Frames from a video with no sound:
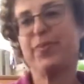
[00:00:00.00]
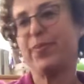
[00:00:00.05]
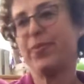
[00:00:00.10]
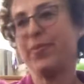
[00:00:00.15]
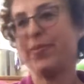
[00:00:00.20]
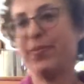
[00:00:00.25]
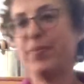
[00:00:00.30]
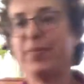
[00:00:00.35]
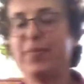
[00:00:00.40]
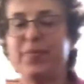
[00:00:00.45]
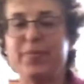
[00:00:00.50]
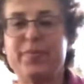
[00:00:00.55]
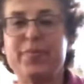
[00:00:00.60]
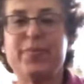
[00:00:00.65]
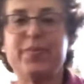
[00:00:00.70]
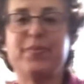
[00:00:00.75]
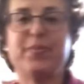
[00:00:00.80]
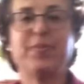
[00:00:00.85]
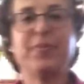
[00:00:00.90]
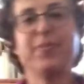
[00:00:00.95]
We're
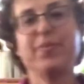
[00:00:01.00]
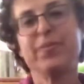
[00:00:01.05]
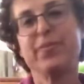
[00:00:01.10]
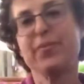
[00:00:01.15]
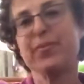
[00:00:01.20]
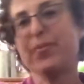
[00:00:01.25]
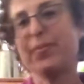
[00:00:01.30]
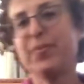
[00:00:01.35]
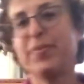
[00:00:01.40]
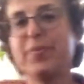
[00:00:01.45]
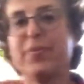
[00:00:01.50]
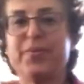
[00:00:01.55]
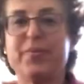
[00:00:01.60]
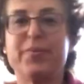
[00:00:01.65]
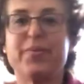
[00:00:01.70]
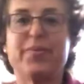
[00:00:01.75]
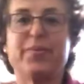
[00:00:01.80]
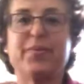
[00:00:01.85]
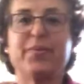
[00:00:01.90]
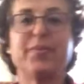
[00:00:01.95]
going on a
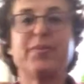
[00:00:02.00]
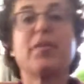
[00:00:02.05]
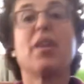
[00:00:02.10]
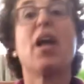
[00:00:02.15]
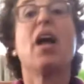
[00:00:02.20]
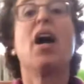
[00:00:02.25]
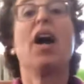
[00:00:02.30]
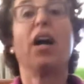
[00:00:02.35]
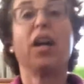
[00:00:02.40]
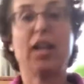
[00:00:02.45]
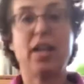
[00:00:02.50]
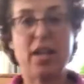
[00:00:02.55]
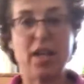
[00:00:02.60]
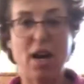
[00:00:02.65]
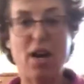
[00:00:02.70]
bear hunt.